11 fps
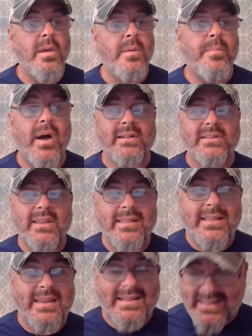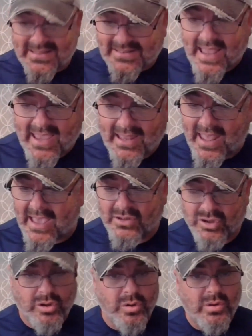But to this day and
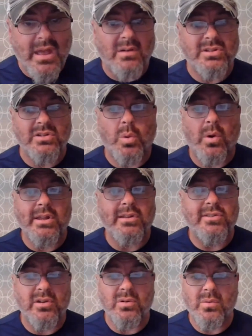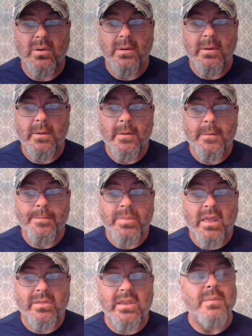age, 2022,
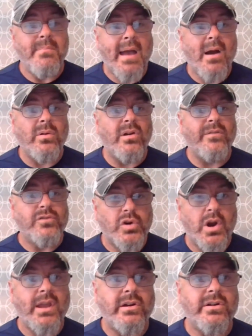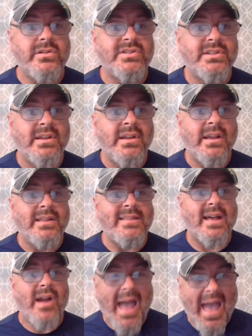the amount of trainers that
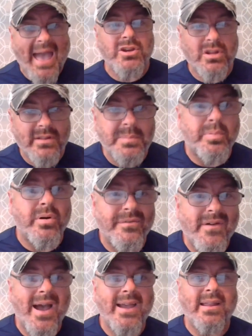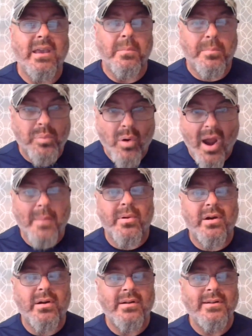are actually providing
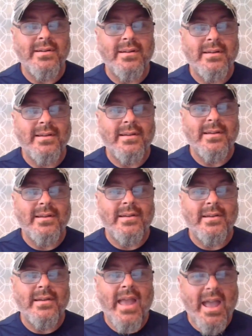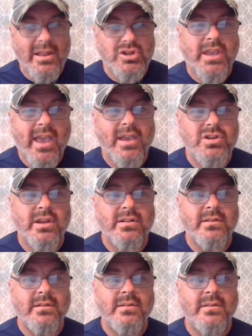proper
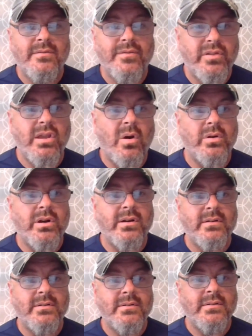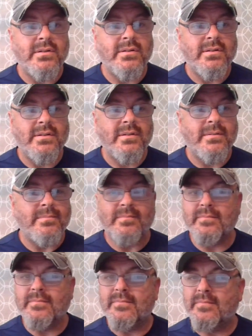education for the owner,
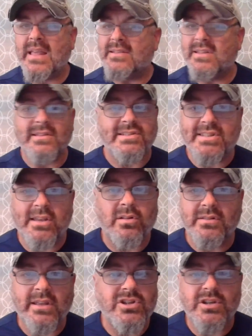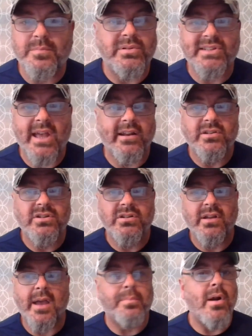it's in the single digit percentage.
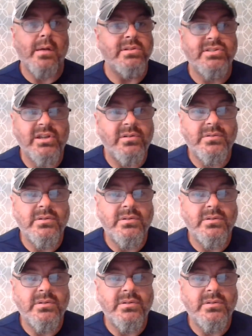I promise you,